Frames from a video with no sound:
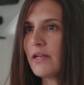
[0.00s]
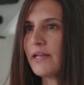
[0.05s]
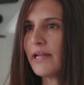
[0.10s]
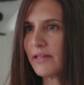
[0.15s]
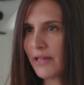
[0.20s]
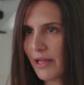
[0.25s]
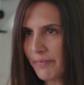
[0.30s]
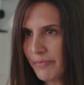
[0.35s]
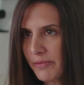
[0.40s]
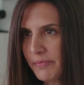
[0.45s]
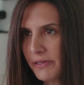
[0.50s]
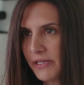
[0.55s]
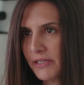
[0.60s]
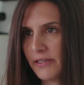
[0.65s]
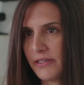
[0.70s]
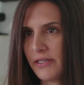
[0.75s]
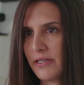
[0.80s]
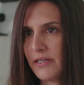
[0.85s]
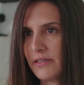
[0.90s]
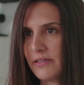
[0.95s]
Now, let me be
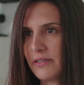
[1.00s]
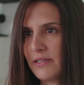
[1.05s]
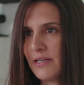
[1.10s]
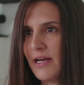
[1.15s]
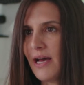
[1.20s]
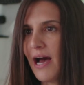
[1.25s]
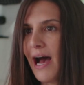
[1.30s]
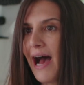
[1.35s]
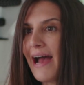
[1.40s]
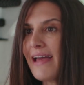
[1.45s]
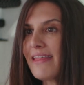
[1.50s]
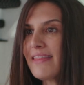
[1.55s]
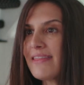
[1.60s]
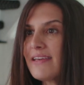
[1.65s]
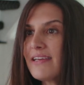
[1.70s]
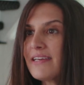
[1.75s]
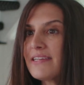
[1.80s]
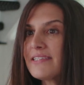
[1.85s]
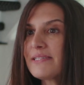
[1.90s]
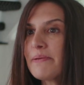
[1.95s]
clear I
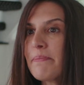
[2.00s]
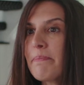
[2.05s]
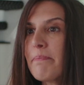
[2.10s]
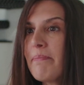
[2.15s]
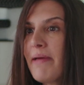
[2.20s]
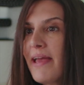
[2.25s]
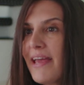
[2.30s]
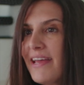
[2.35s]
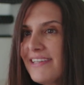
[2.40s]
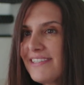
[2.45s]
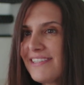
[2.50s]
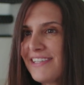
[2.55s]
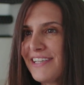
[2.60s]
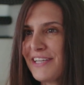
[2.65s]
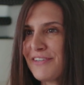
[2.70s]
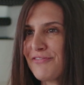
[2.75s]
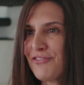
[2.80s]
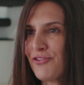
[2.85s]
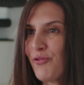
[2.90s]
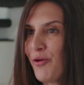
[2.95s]
think it is
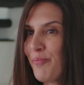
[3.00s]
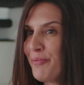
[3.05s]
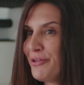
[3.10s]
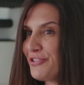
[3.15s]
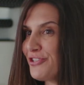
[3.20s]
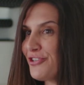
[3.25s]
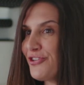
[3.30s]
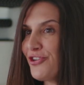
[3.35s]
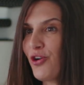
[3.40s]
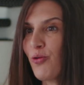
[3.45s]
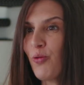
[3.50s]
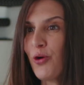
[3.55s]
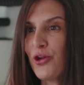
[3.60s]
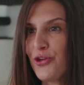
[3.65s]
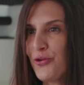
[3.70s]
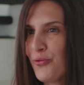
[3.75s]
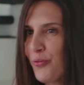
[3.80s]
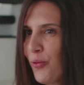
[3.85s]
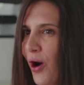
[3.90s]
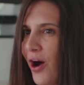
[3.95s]
amazing for women to know what
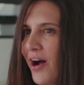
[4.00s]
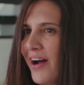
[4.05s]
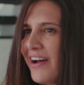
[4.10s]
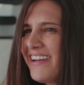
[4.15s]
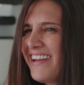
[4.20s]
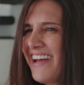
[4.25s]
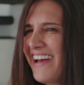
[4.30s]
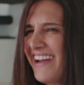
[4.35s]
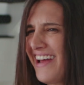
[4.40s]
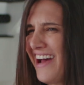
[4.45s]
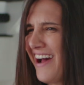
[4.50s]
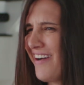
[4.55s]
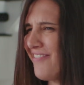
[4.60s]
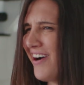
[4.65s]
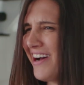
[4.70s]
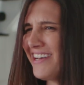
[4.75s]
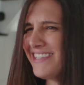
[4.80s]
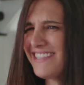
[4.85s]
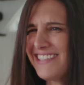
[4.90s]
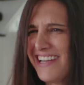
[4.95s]
you want and have
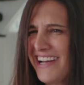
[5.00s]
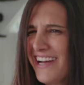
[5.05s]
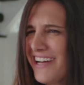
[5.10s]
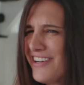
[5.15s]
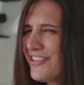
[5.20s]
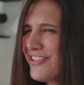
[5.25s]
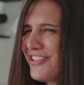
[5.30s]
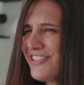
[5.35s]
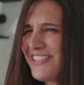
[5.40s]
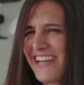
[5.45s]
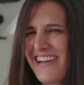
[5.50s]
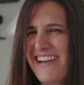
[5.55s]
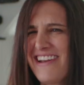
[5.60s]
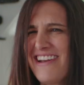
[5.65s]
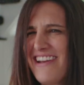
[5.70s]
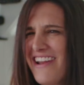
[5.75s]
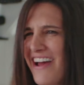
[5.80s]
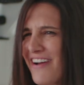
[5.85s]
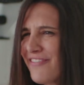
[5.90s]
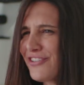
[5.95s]
high standards
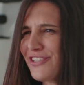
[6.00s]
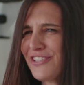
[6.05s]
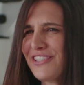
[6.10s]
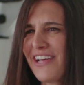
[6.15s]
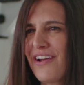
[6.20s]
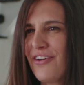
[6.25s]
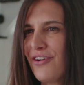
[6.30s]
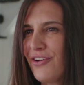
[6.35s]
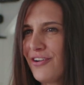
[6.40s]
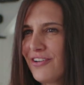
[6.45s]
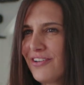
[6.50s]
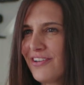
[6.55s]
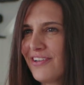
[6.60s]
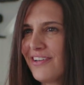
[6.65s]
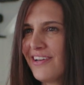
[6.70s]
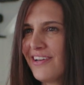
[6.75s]
and never settle.